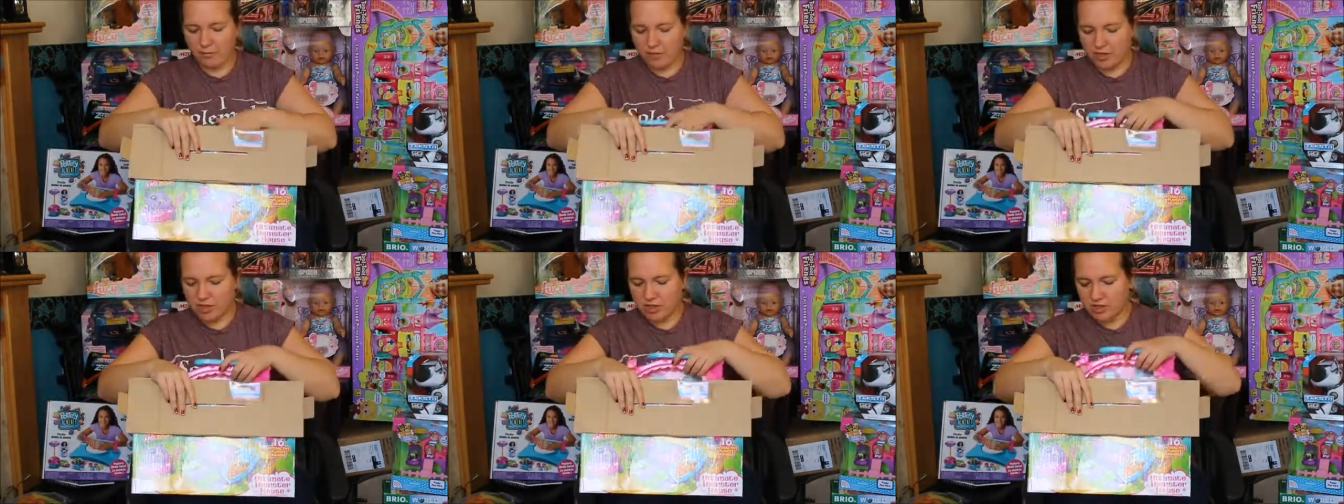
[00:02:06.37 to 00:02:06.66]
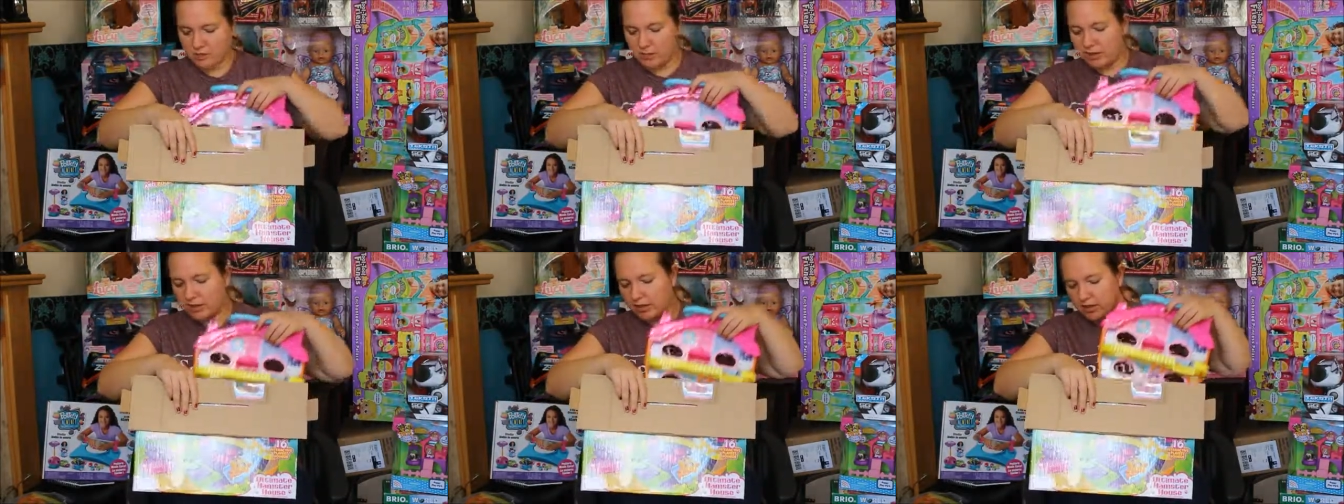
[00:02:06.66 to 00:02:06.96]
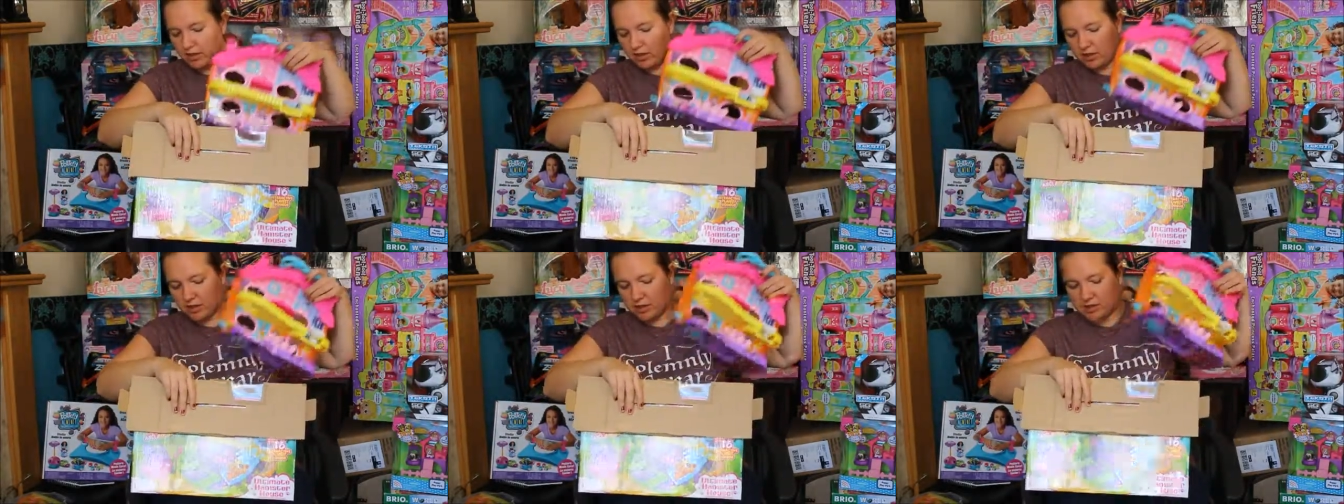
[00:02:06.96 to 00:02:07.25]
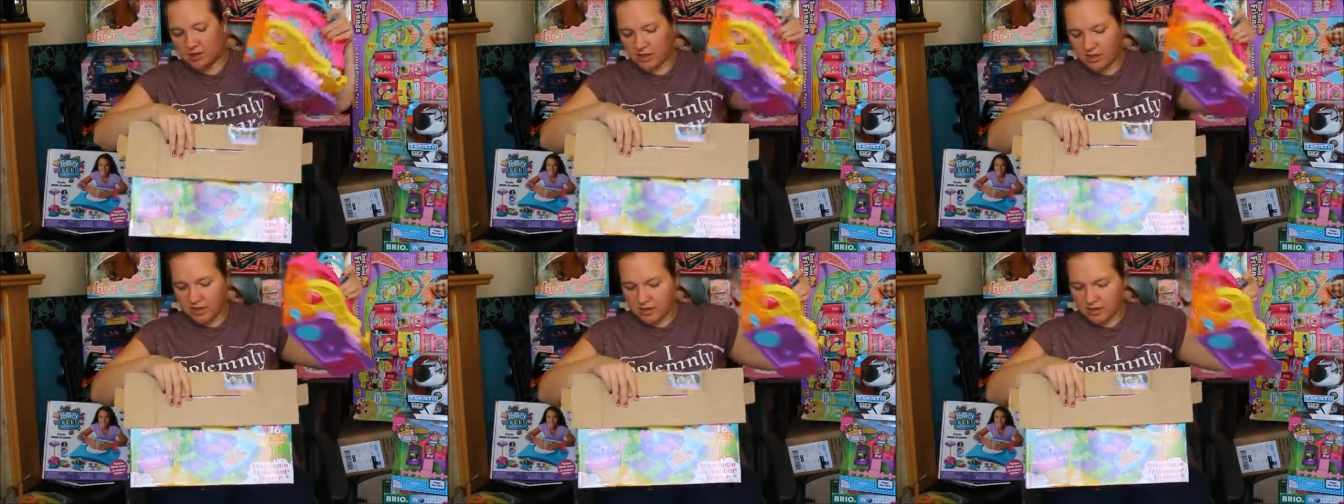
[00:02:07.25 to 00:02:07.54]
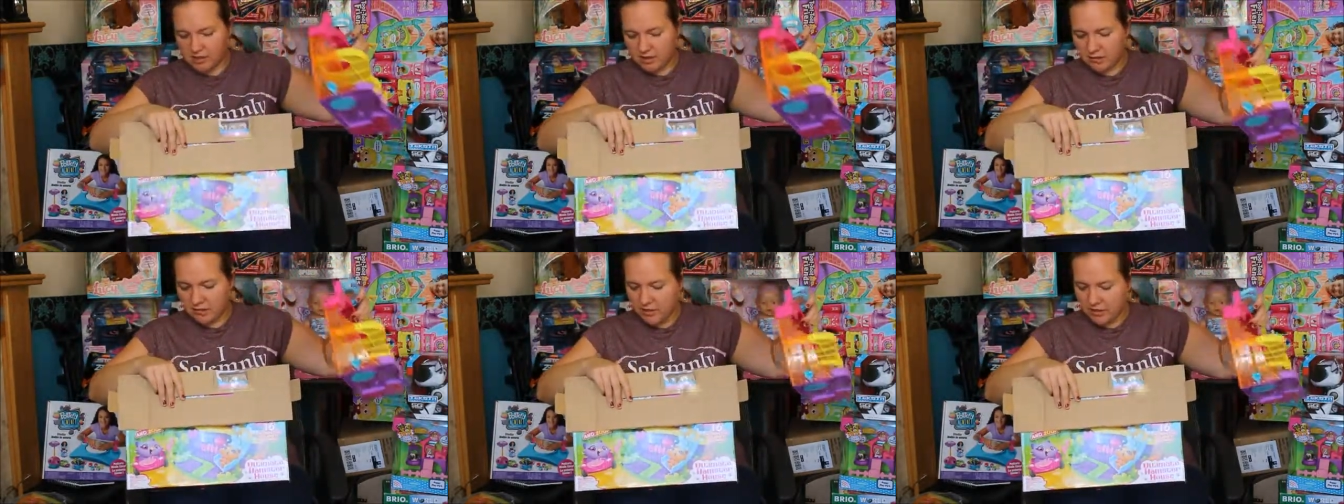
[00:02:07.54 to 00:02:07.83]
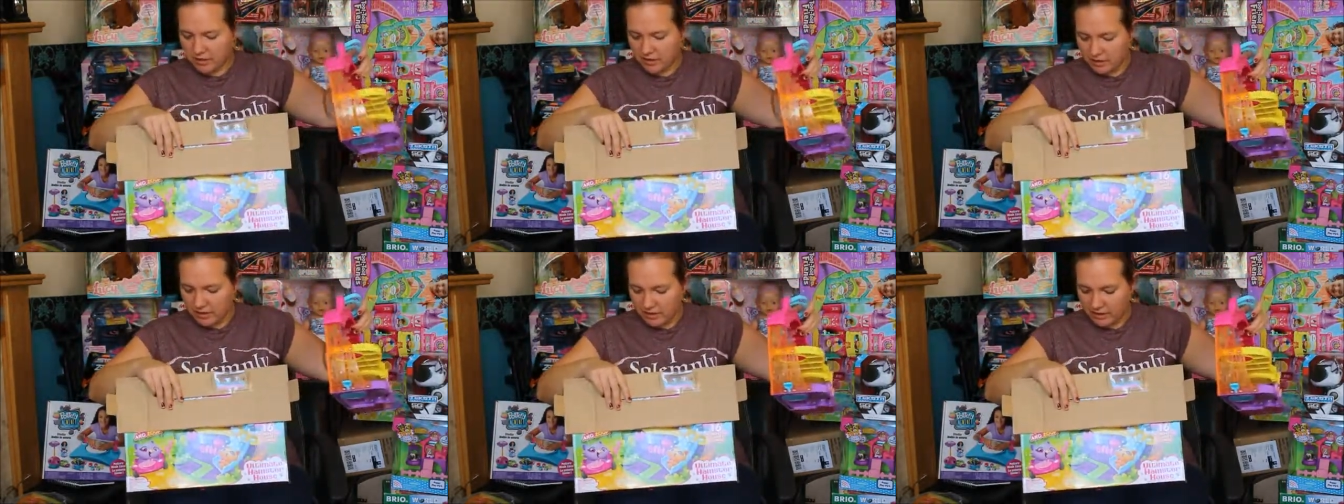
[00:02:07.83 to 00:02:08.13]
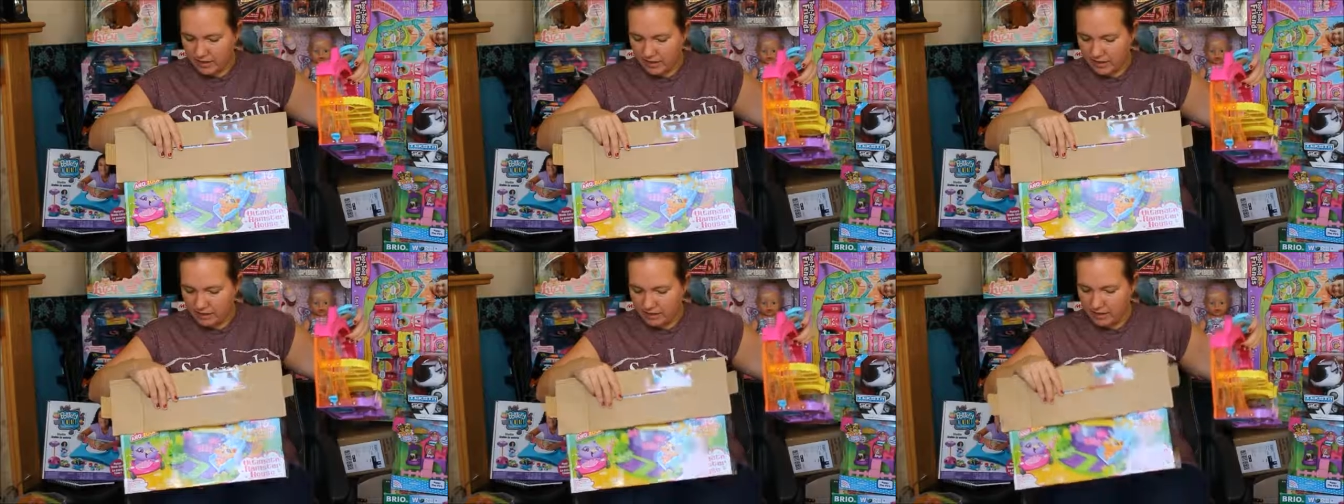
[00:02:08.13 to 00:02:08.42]
which is quite good because kids are quite good at
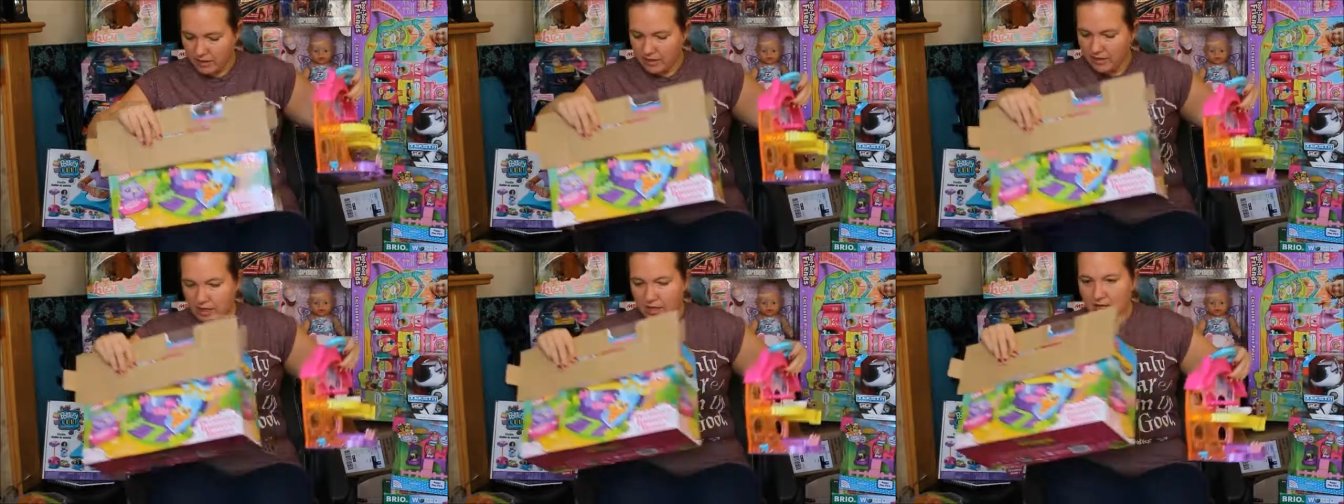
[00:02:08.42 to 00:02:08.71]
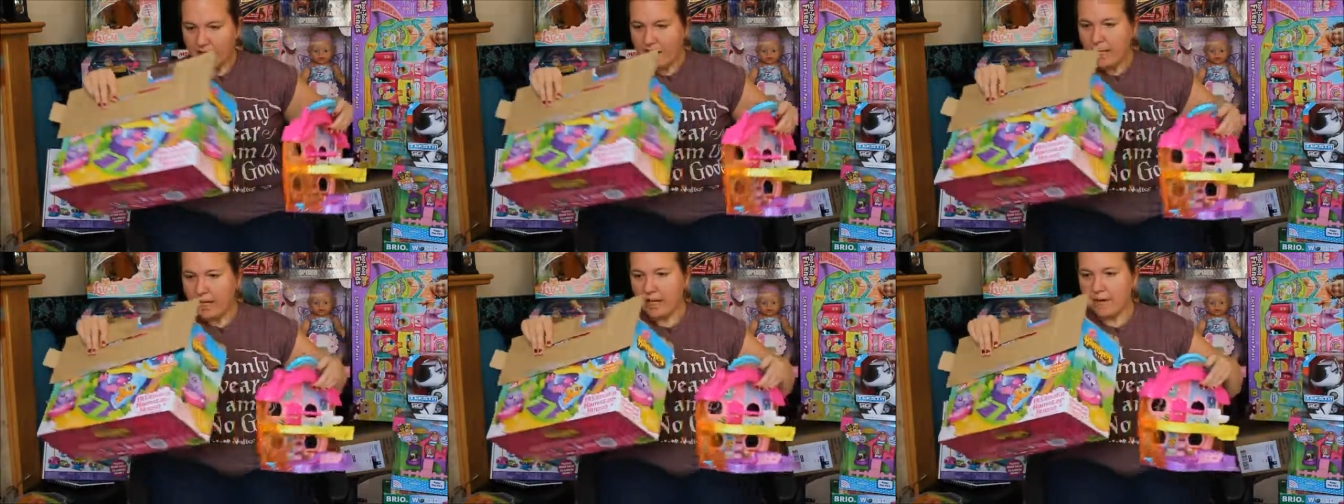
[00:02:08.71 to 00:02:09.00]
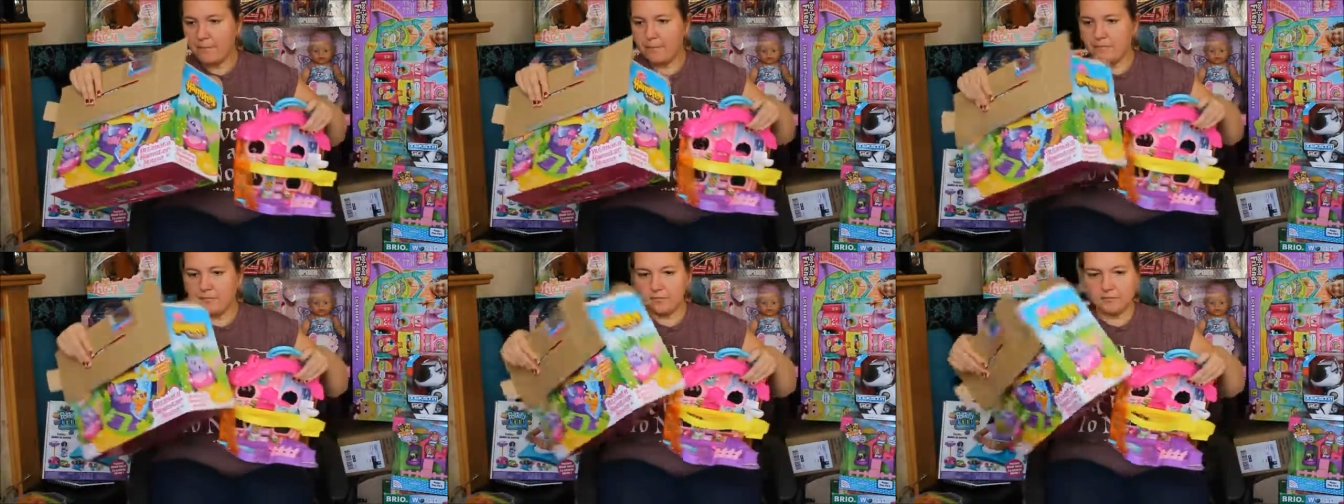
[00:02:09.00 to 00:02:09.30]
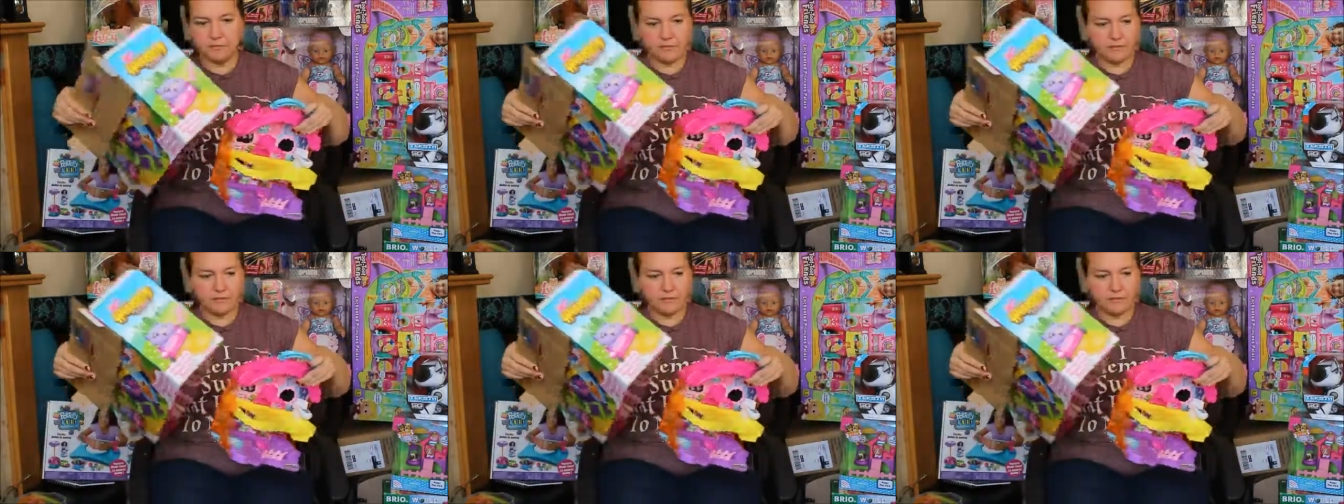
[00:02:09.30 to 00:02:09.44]
that um,